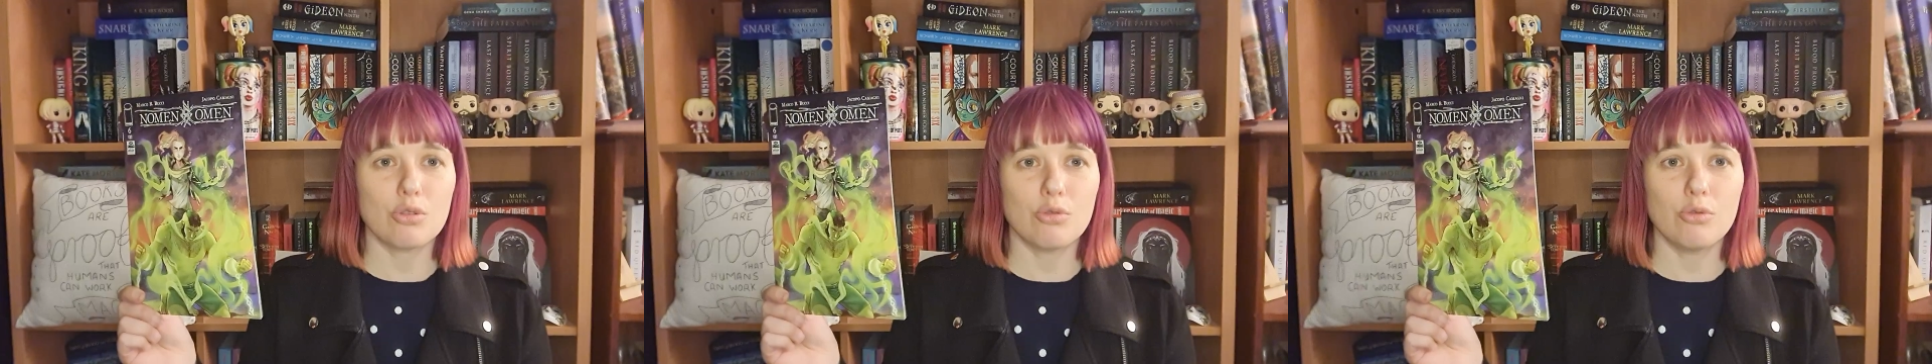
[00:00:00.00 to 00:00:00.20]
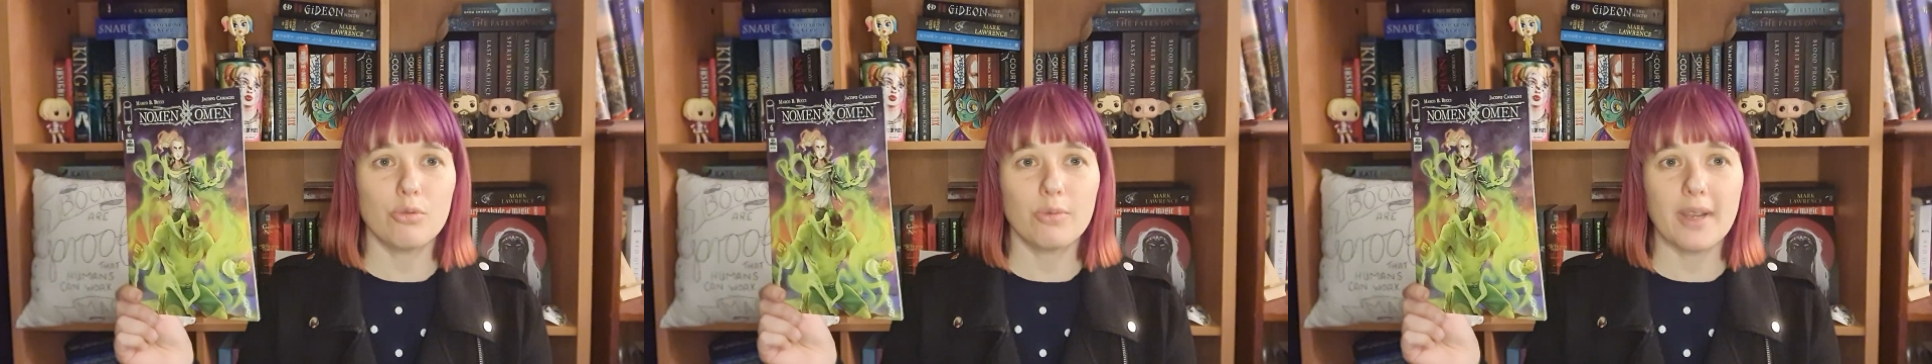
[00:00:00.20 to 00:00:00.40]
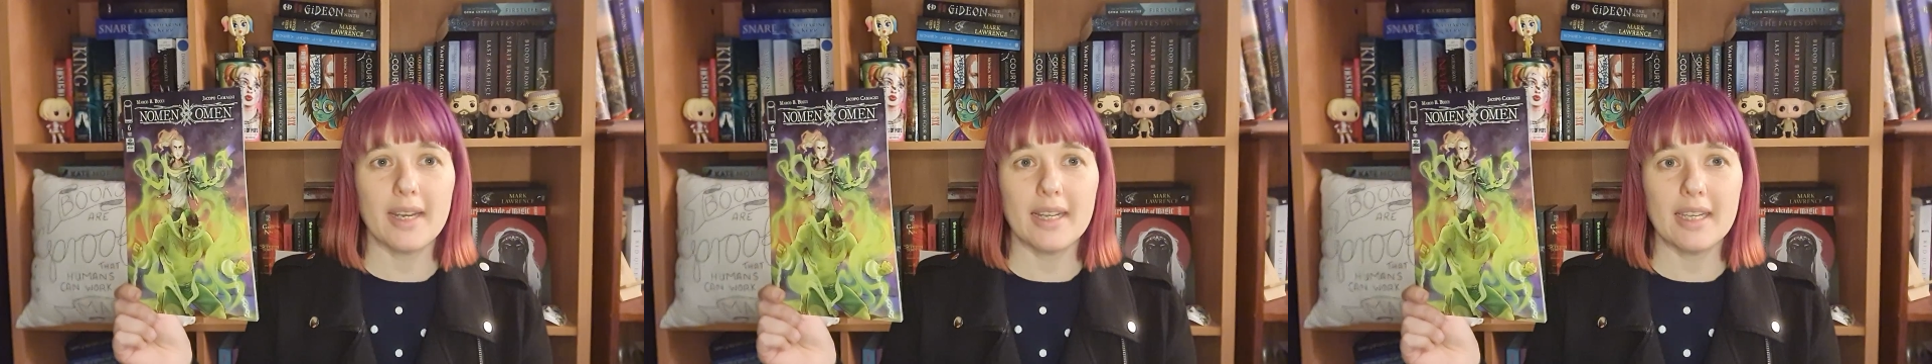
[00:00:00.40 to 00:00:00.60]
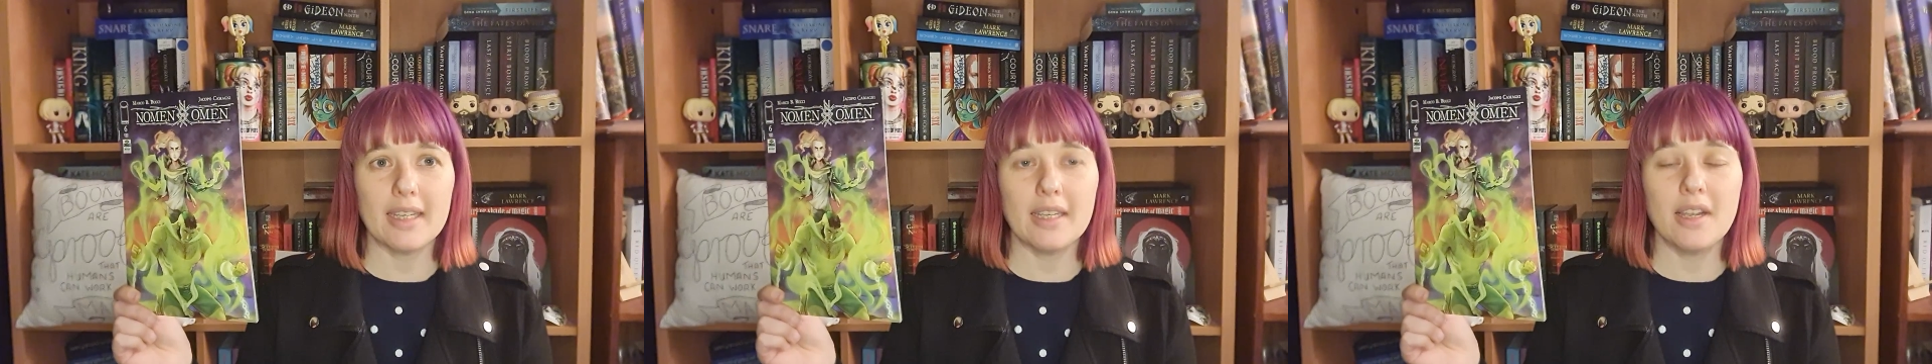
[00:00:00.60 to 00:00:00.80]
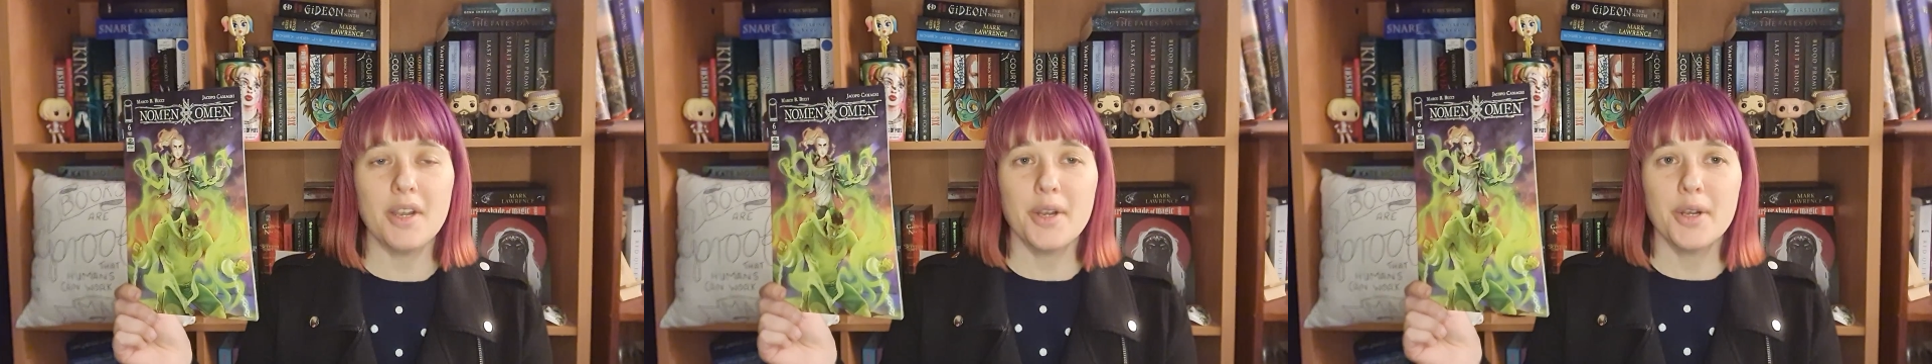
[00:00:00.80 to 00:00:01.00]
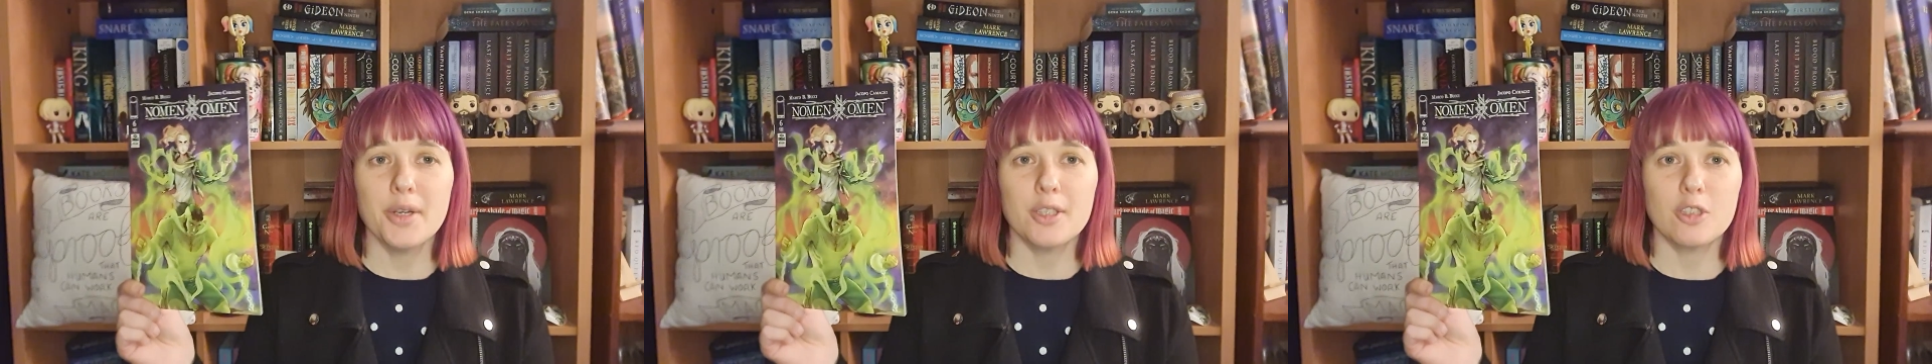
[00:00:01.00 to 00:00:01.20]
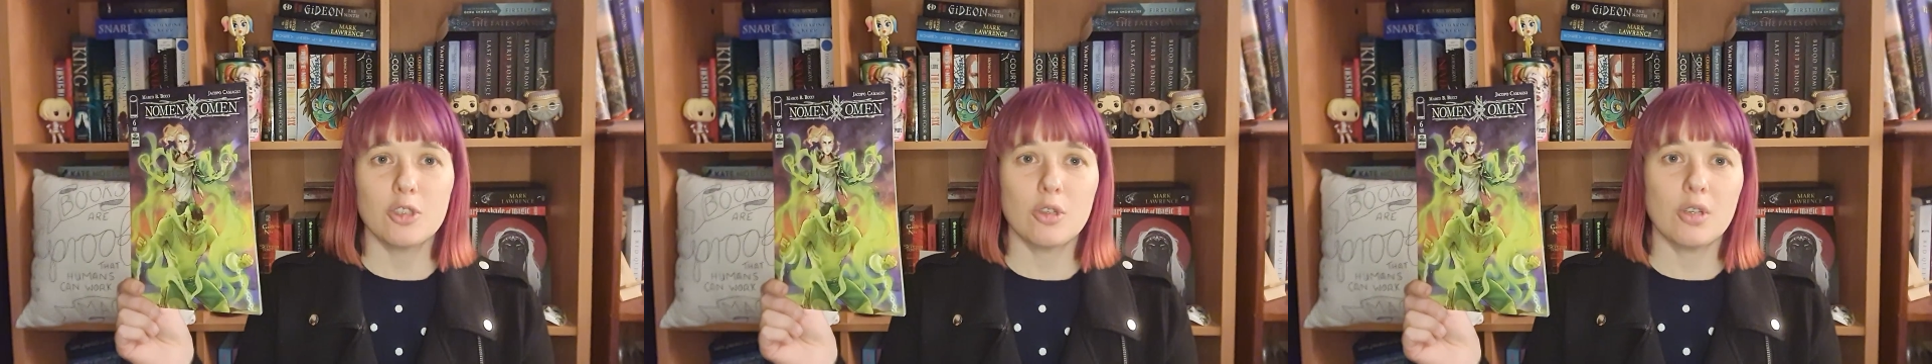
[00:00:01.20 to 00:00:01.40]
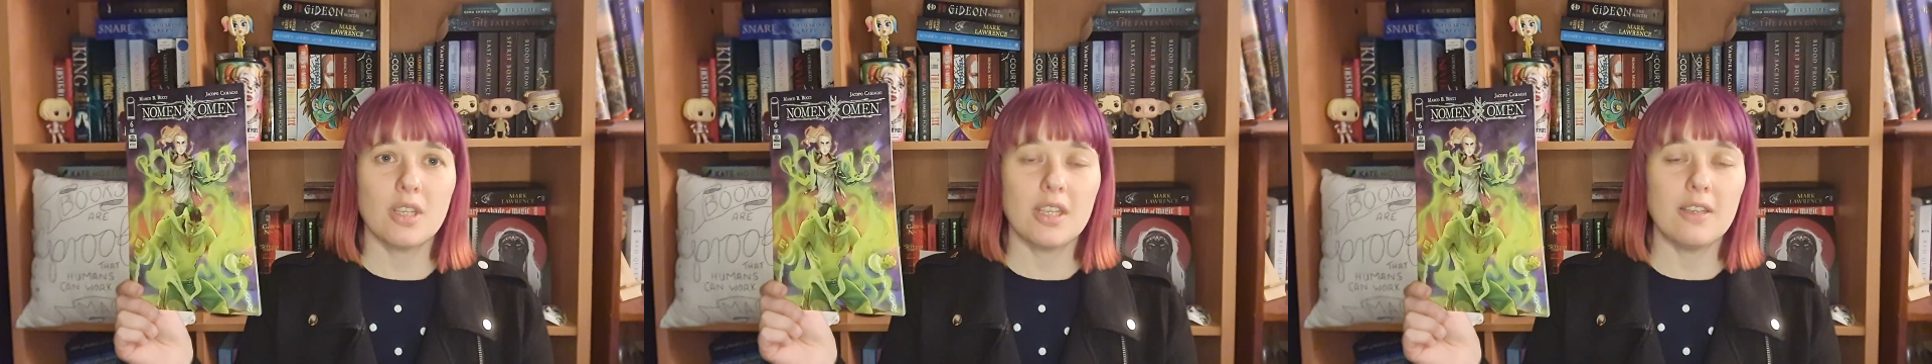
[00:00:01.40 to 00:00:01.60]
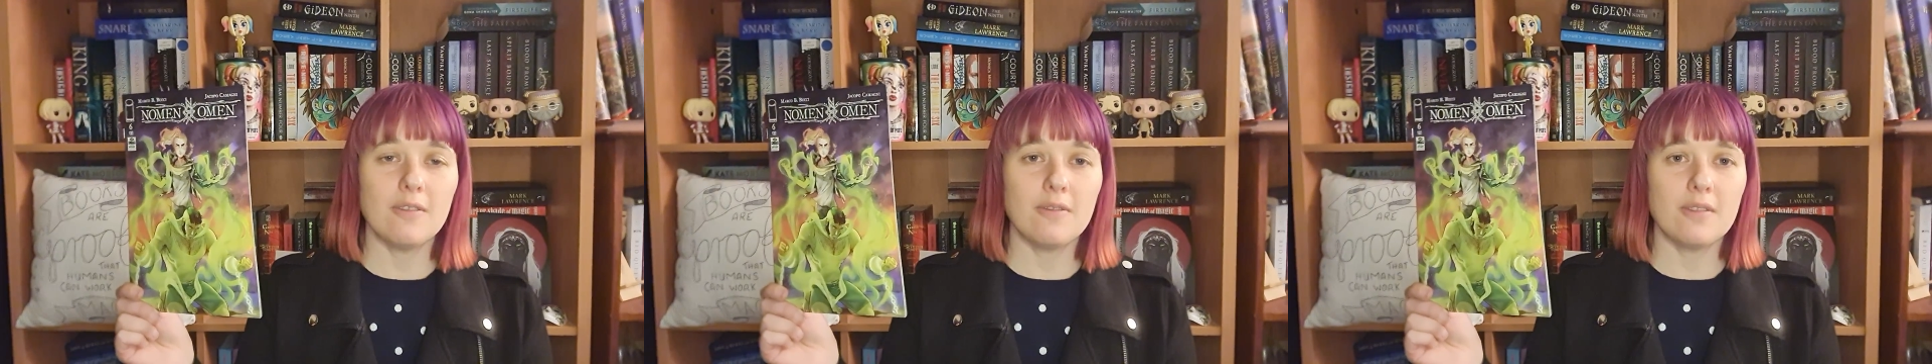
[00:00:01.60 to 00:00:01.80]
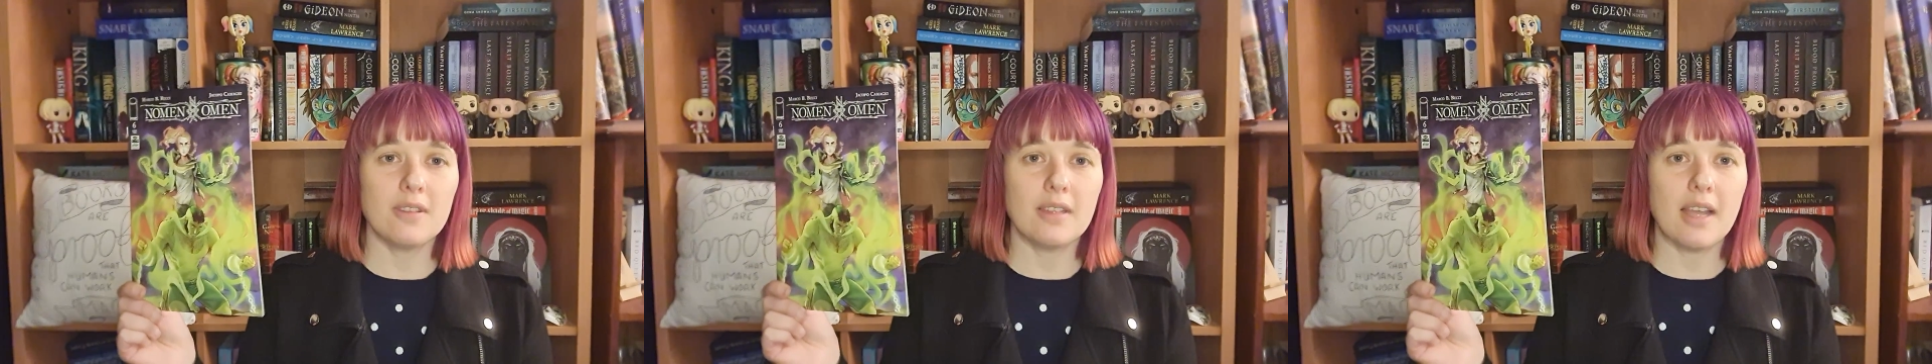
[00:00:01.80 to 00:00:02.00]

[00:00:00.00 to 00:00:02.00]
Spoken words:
already. So if